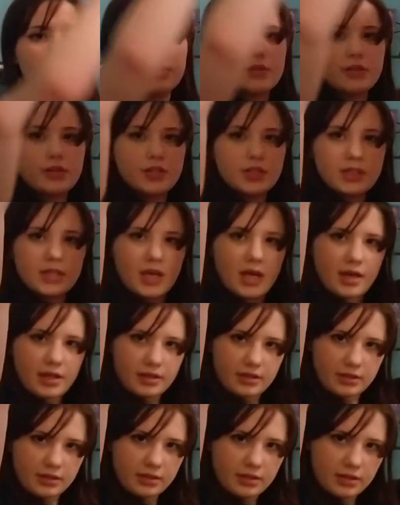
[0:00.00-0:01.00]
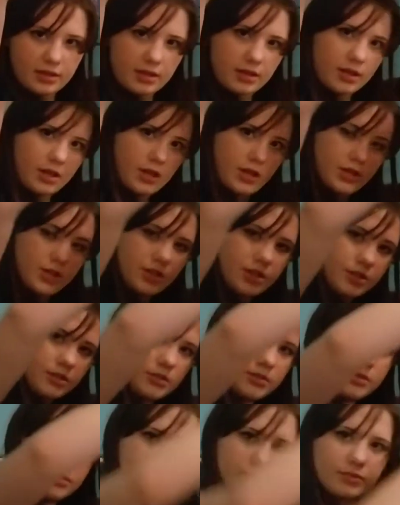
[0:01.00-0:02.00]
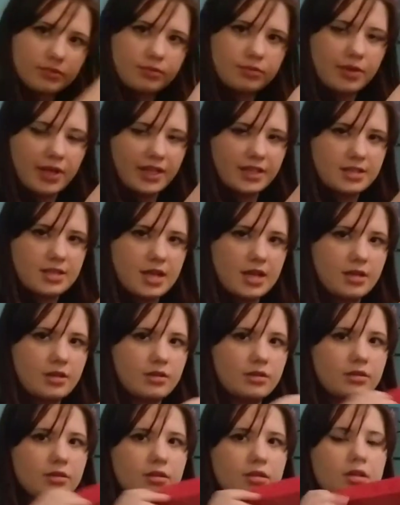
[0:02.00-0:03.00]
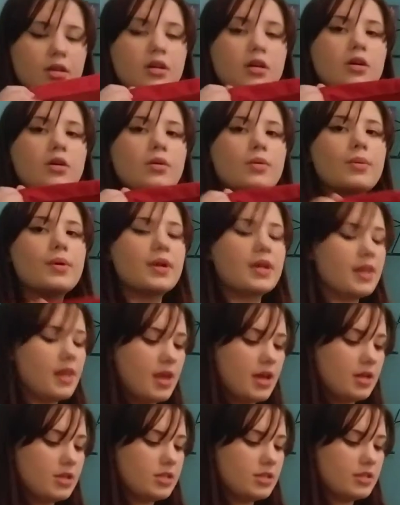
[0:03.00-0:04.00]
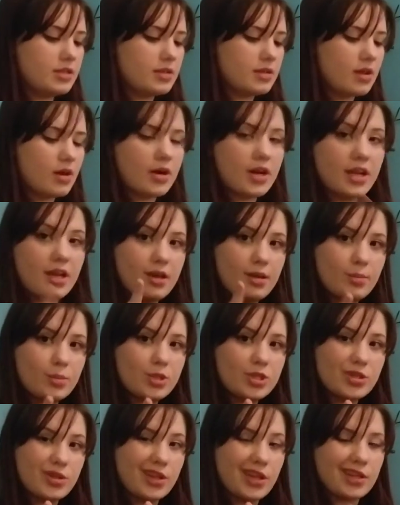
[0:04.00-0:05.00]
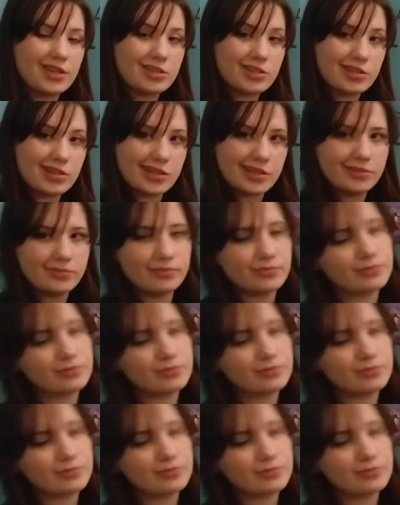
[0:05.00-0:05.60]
so just got a large rectangle. One of the edges is already hemmed, so that's good.